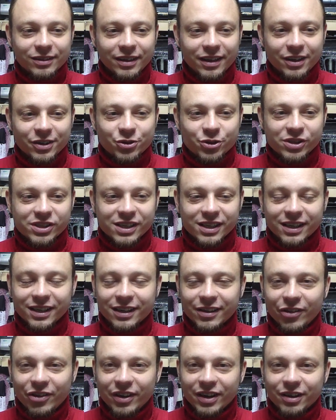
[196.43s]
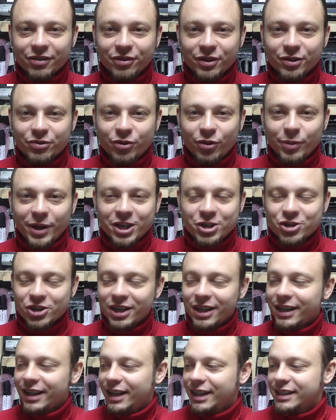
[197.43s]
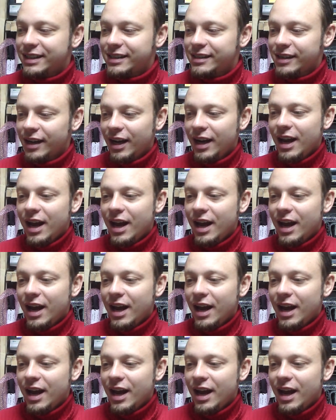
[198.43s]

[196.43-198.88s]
interesting thing of information, I guess.